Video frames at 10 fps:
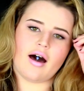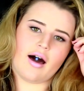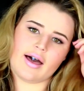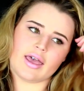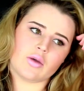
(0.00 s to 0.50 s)

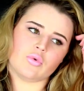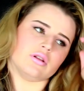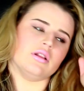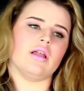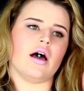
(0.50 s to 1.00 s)
I
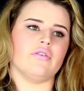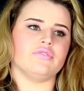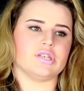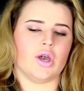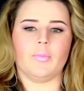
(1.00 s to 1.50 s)
would
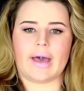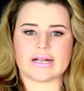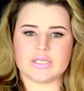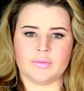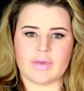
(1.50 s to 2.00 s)
love to go
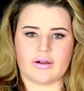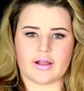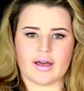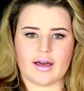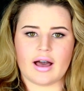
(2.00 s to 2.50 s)
back to
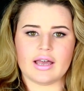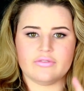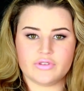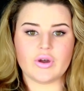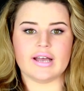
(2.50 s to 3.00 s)
America.
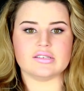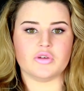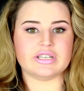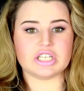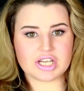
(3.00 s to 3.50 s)
You guys know
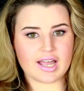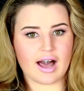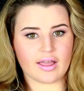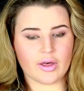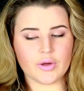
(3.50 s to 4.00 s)
I've been to
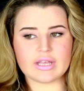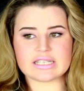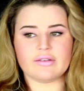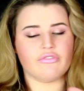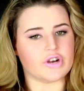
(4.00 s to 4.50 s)
Chicago.
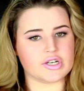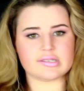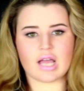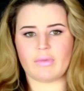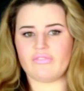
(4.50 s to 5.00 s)
That's the
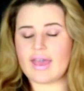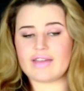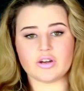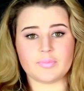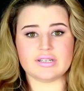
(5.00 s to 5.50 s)
first time I've
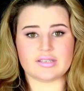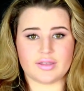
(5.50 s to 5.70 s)
ever been